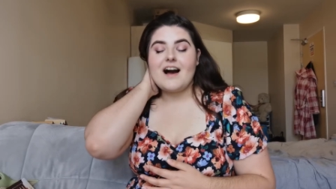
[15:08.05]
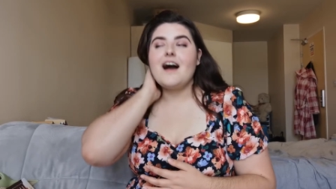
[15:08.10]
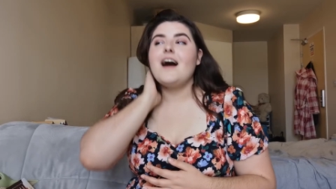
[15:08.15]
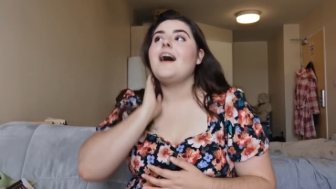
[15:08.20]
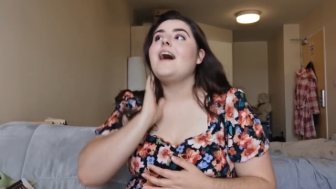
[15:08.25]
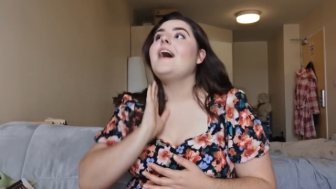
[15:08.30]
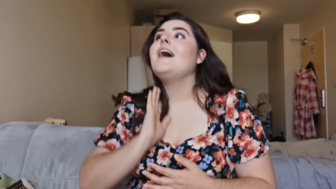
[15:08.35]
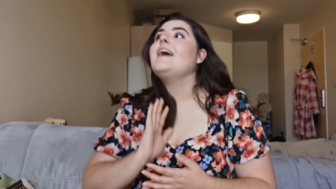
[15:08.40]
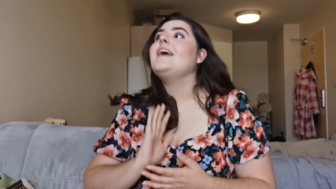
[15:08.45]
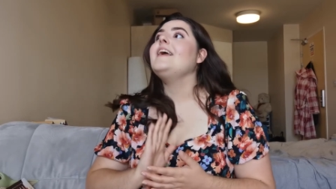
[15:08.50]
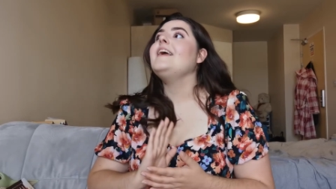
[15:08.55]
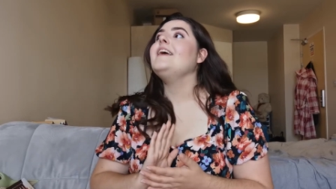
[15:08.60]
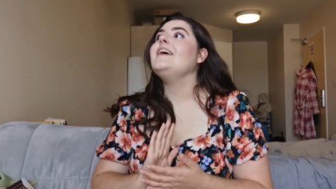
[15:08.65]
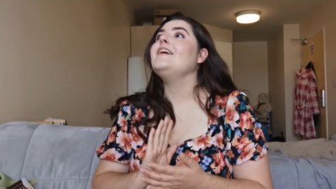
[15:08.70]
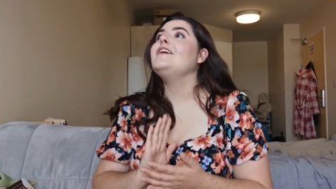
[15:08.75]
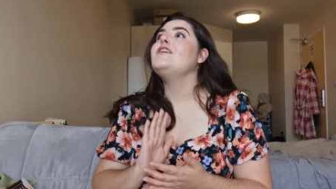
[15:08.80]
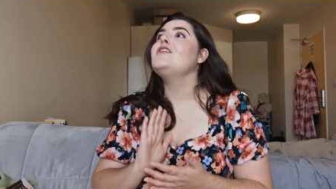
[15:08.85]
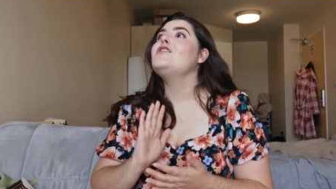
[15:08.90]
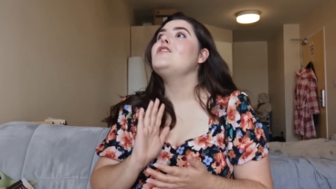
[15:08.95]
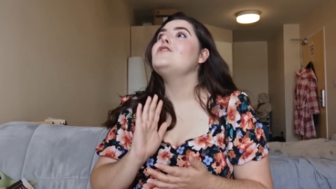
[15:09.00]

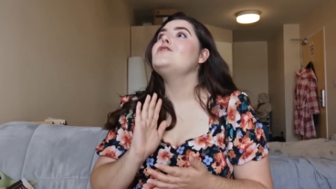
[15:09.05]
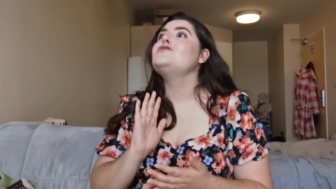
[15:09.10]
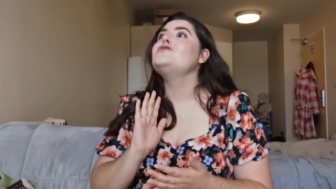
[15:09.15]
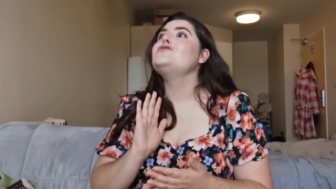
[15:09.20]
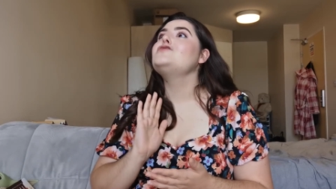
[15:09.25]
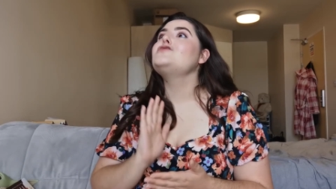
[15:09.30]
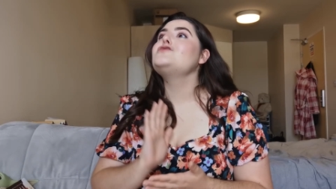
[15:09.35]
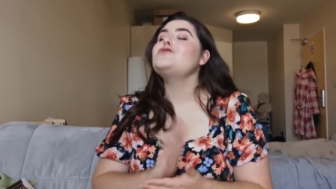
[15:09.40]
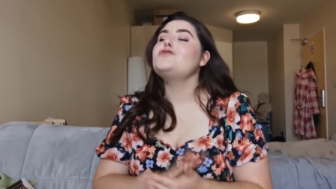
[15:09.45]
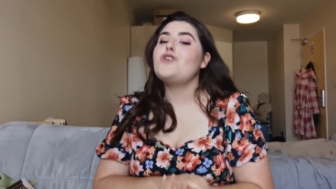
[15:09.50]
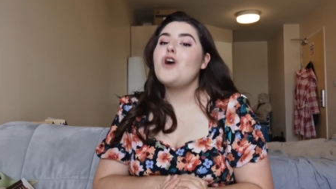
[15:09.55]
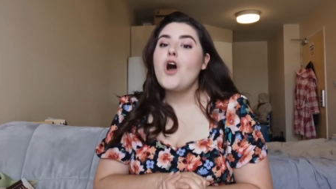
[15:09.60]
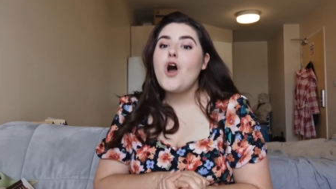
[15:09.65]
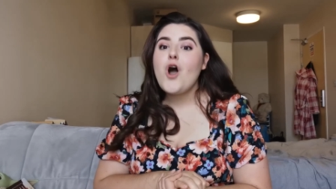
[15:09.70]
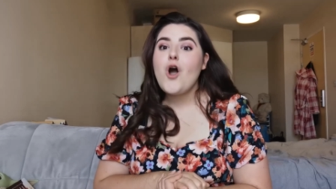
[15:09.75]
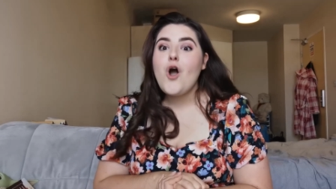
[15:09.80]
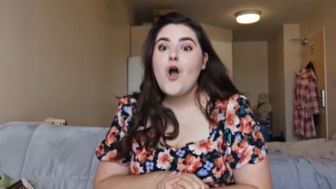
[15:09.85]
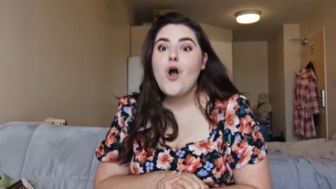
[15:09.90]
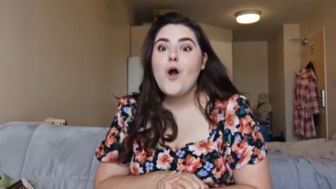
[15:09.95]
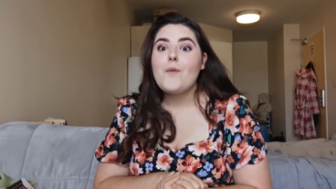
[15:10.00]
I
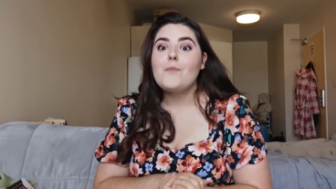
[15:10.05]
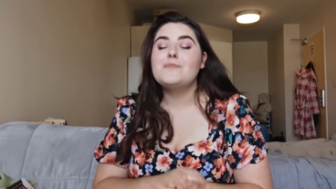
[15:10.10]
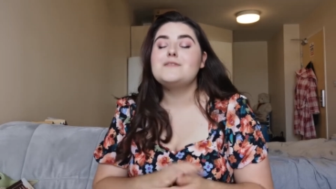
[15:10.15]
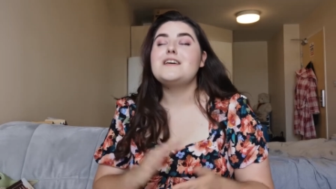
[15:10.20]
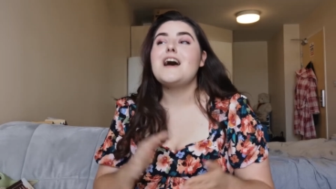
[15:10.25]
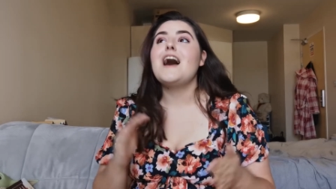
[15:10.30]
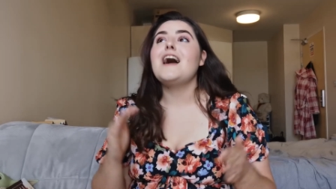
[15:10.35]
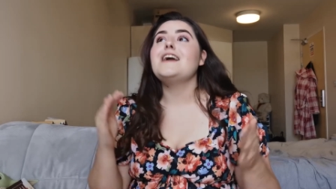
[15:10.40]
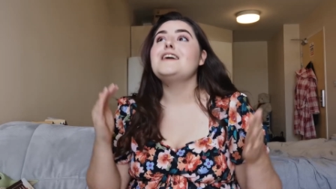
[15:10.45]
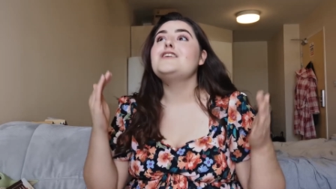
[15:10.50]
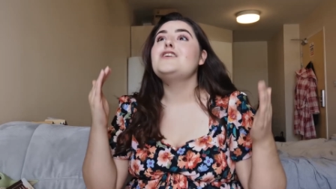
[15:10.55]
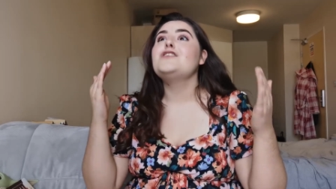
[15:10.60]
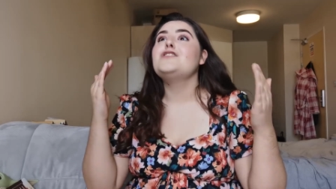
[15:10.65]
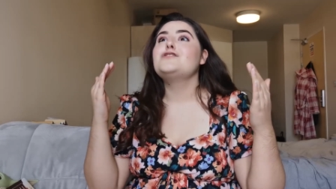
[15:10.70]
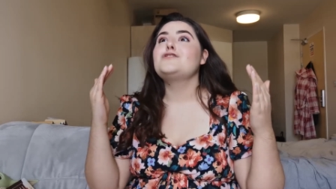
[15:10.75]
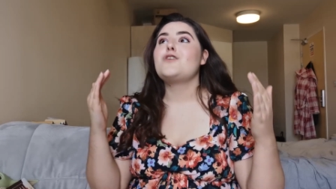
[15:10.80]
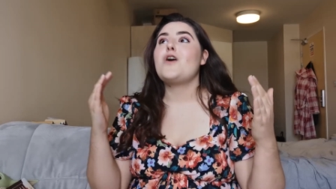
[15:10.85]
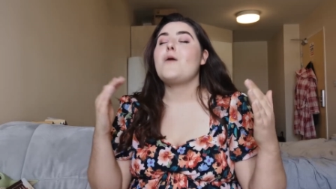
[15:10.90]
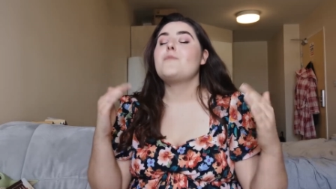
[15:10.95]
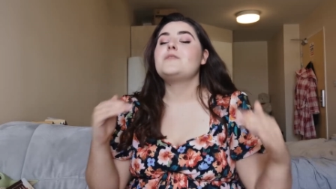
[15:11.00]
sobbed. I
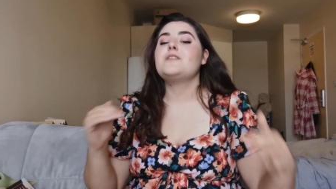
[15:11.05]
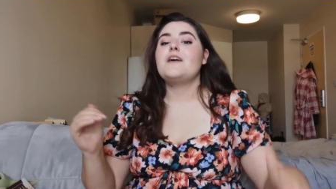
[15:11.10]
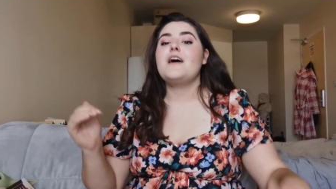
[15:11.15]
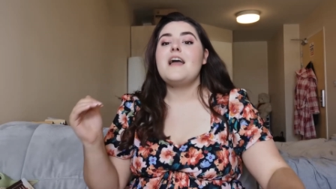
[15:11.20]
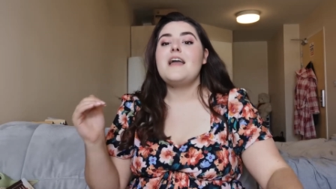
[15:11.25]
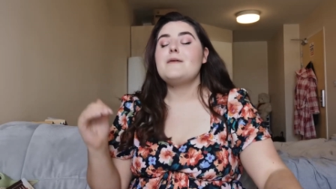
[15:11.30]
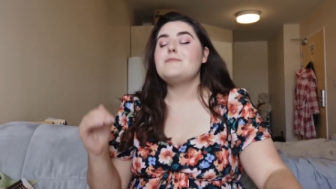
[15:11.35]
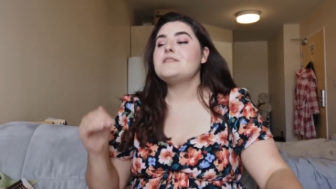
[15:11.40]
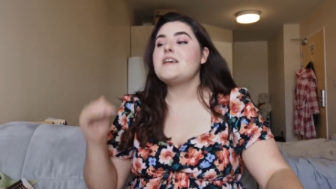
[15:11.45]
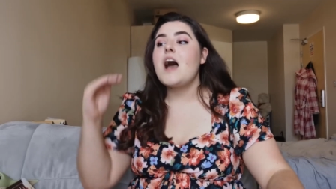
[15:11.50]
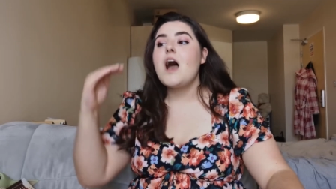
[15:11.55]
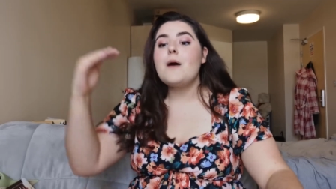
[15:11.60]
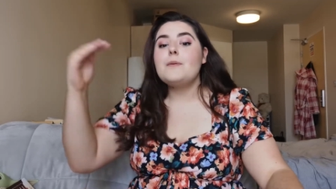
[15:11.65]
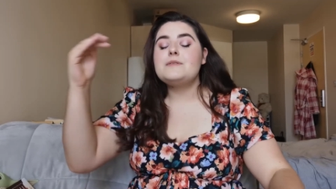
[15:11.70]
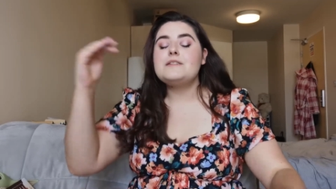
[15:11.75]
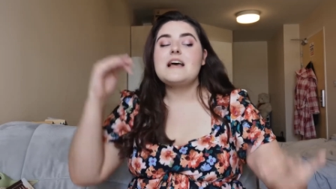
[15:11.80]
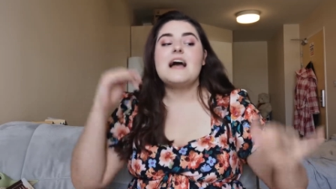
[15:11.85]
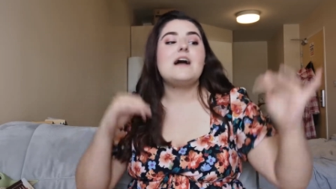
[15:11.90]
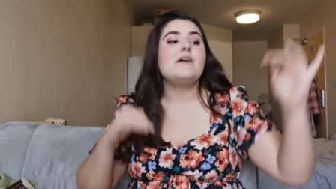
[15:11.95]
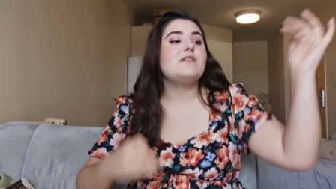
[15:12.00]
sobbed. It was
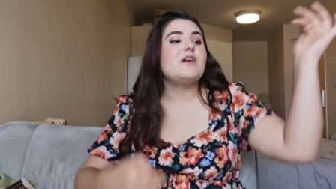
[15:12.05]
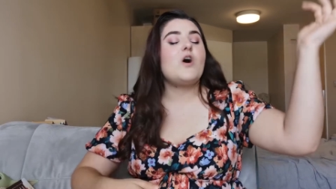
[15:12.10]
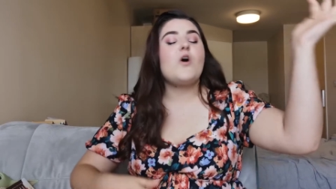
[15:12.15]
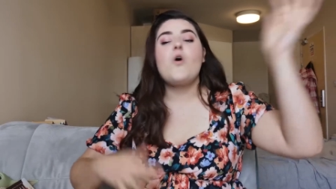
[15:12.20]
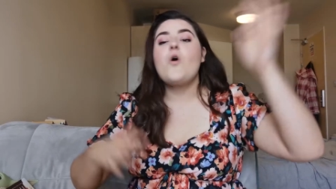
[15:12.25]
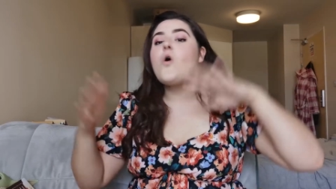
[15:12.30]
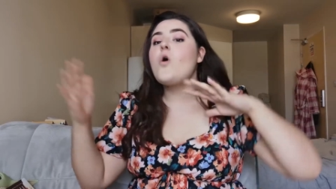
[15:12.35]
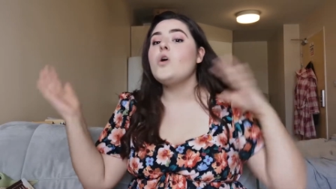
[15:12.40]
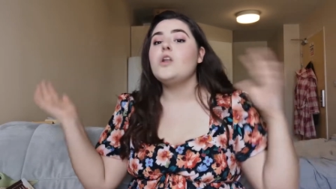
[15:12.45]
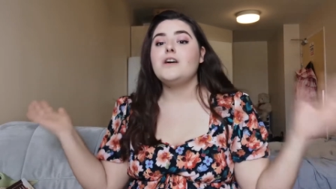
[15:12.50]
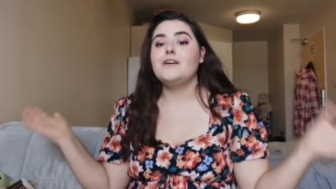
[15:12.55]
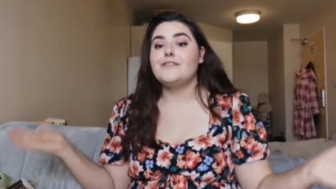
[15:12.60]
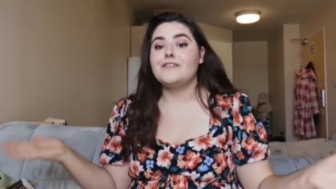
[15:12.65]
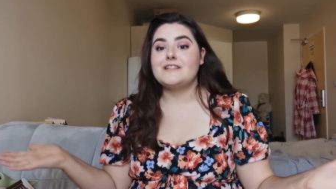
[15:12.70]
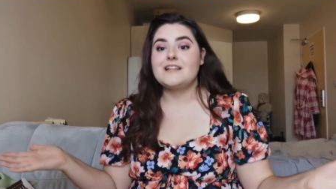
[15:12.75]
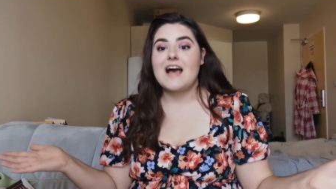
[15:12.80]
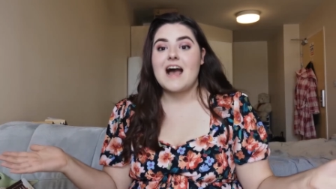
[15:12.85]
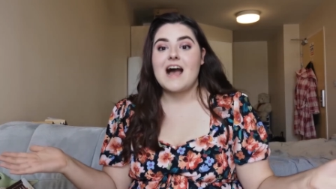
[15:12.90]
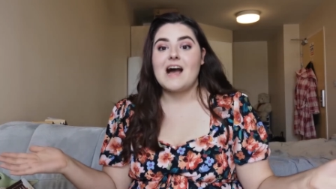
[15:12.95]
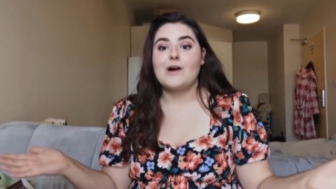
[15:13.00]
up, down, all
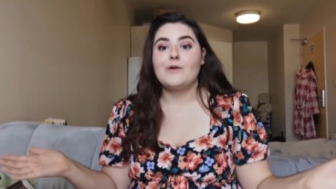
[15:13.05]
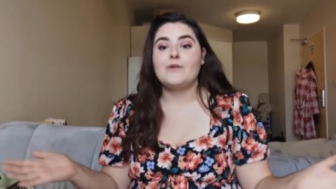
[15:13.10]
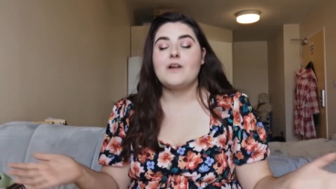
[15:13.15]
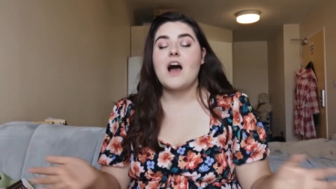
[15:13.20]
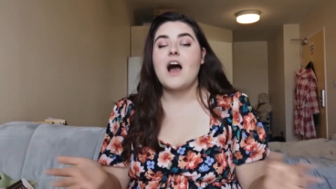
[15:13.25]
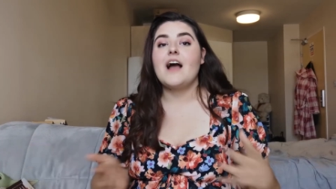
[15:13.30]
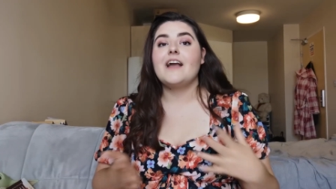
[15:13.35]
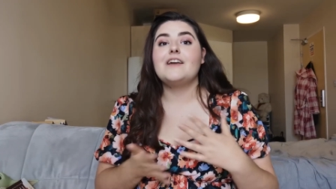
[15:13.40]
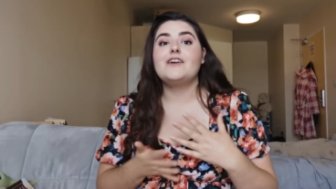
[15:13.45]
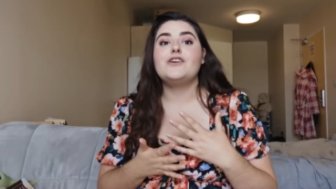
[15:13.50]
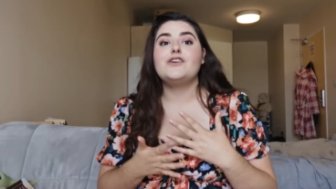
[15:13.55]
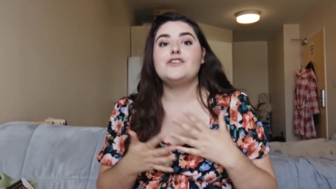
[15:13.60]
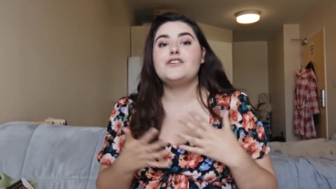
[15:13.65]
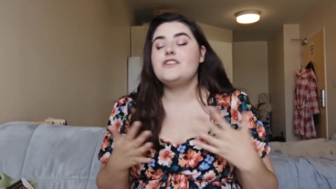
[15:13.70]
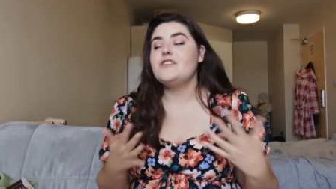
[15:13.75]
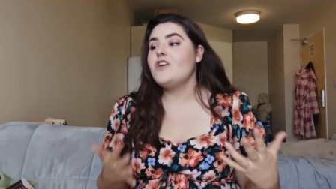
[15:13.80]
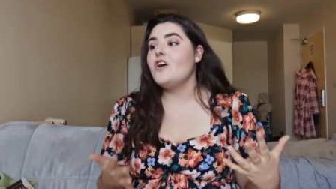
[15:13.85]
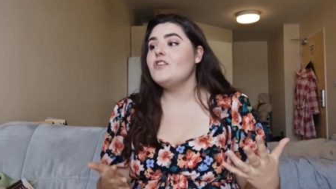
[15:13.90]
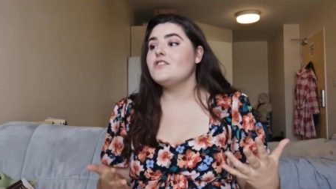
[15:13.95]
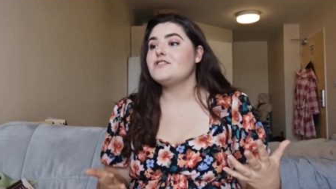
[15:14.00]
over town. I
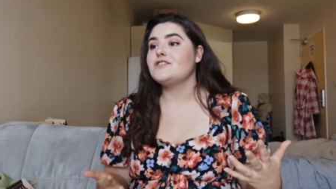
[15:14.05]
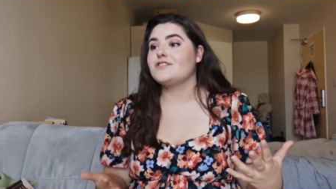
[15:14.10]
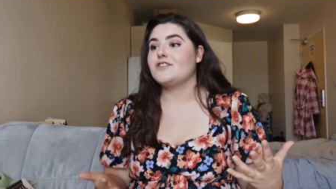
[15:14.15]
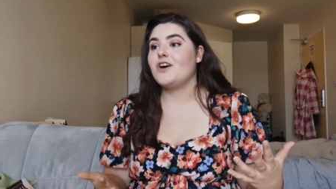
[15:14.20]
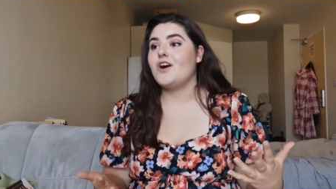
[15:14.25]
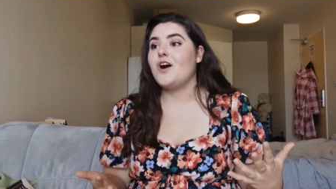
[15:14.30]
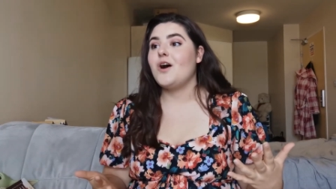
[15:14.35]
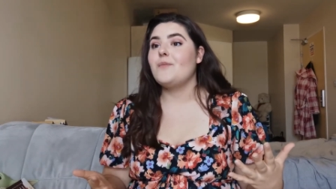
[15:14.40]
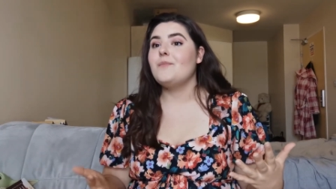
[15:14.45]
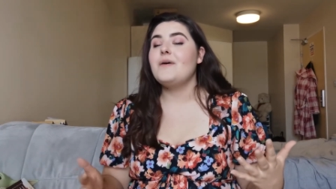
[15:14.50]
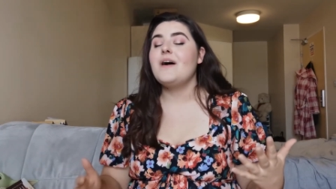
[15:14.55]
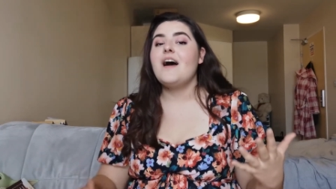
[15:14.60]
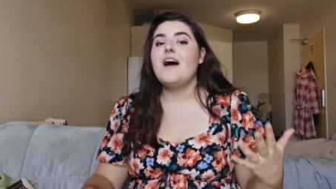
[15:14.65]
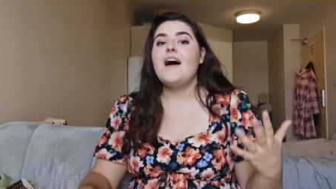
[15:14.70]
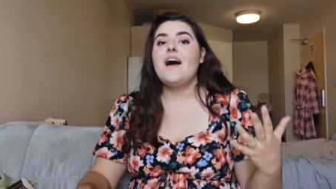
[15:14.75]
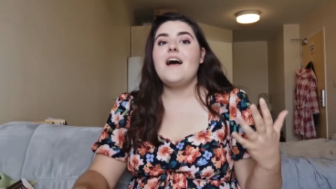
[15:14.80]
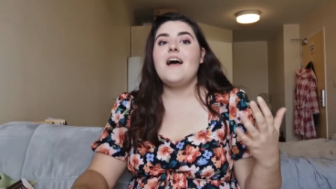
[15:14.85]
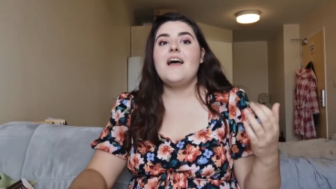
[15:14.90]
could not stop.